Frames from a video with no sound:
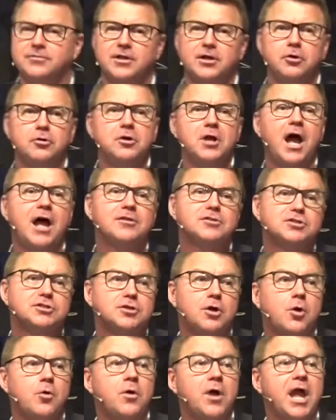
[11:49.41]
that are not
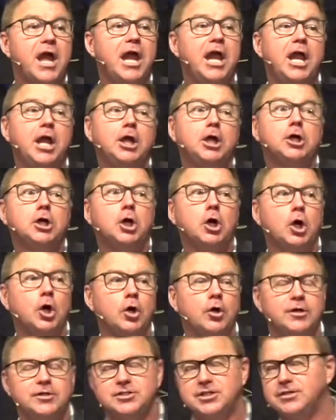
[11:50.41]
so
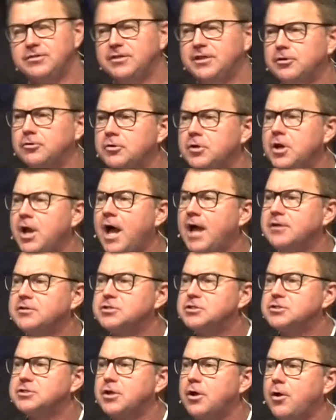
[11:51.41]
encouraging, that are
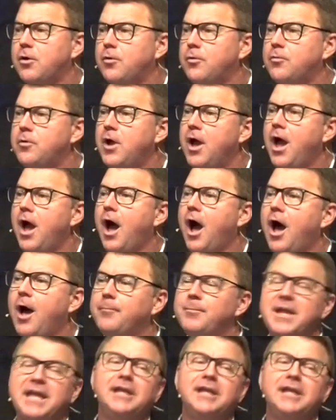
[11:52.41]
not so um,